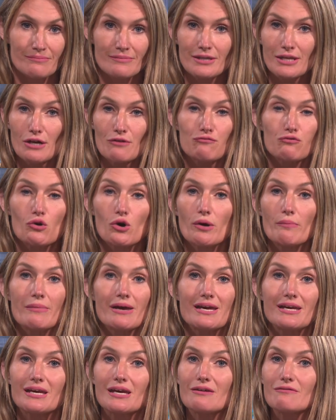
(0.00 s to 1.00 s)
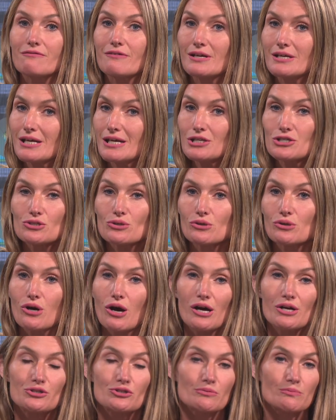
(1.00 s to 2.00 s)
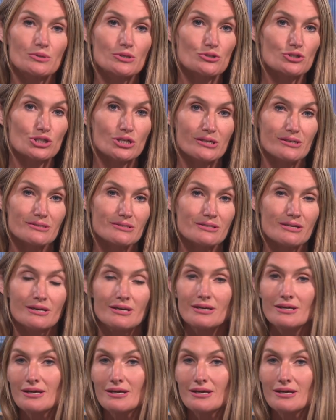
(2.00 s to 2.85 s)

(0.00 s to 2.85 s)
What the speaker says: therefore making financial contributions